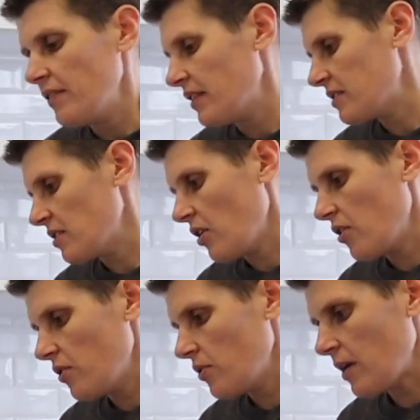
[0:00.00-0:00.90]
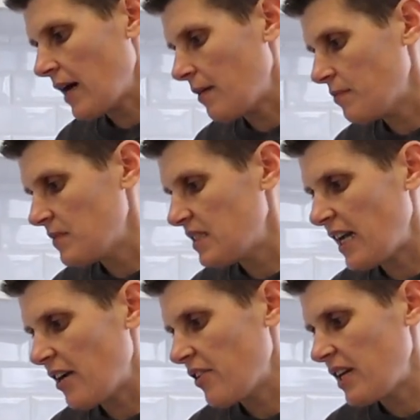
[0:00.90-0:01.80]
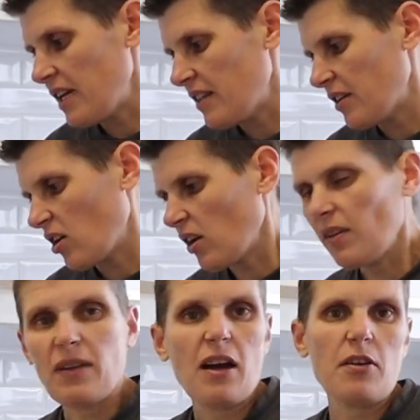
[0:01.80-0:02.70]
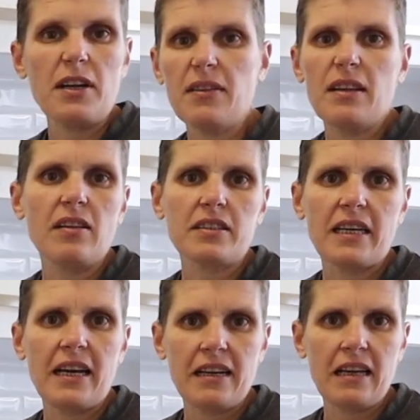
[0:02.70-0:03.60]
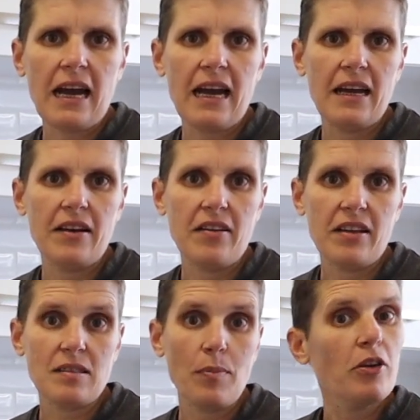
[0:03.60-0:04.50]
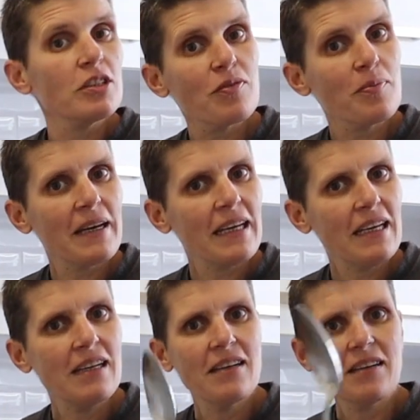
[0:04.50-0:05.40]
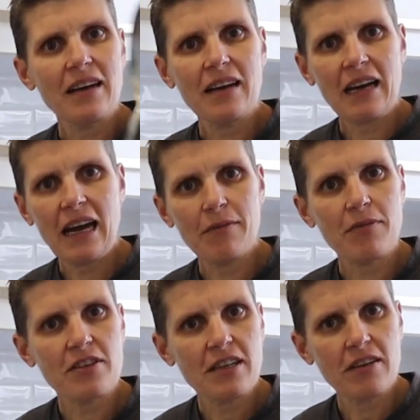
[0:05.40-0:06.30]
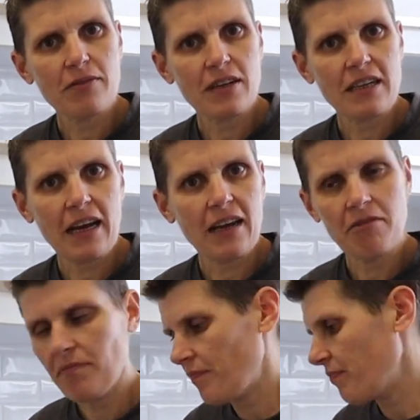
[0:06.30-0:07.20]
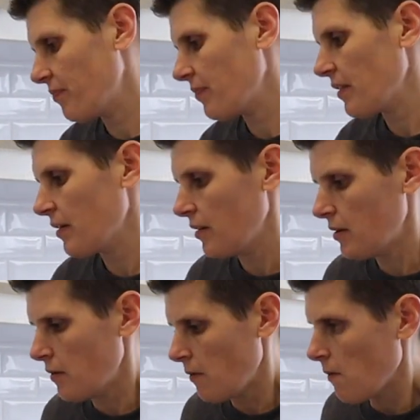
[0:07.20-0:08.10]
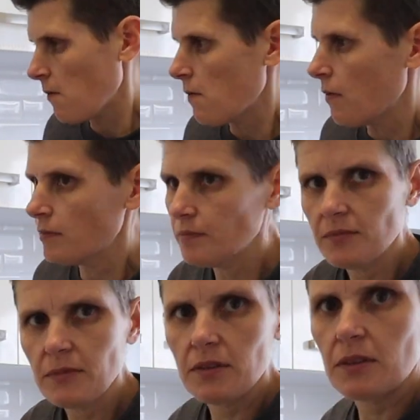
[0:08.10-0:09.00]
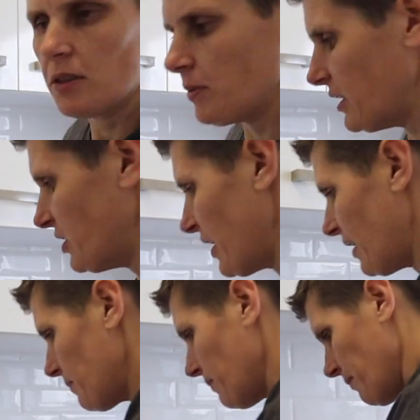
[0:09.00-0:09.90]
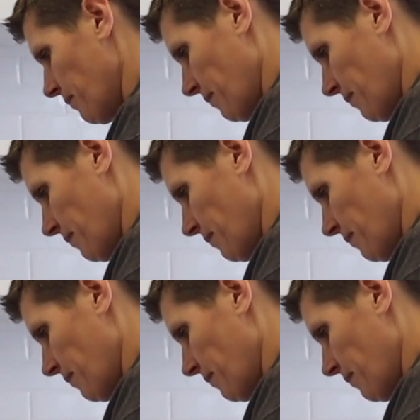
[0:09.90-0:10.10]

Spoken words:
There's no dairy in the cauliflower or anything like that, and that's a bonus for me and for the dairy free day. Should we dish it up?